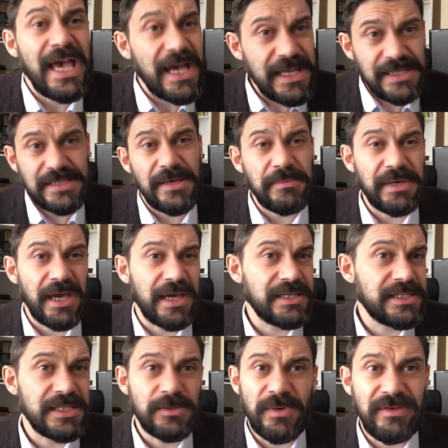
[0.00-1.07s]
In some
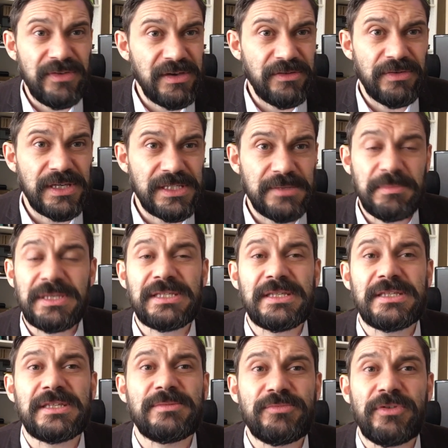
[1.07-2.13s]
cases, we've increased
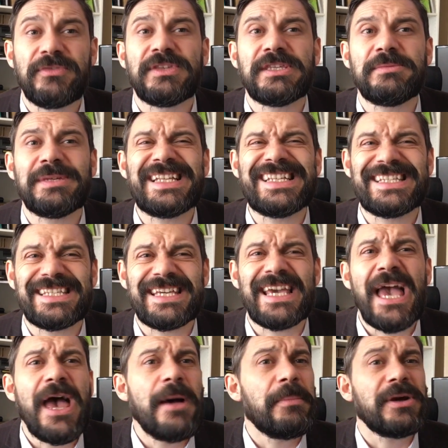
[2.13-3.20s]
businesses' profitability
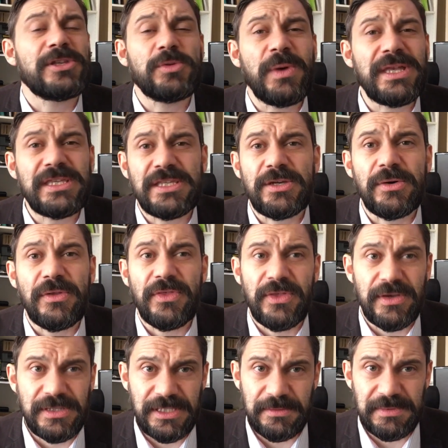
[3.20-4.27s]
by twenty or
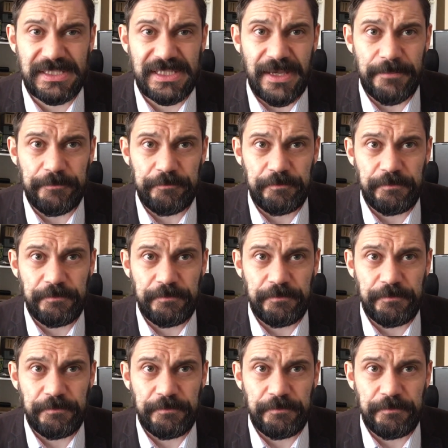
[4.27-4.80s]
thirty percent.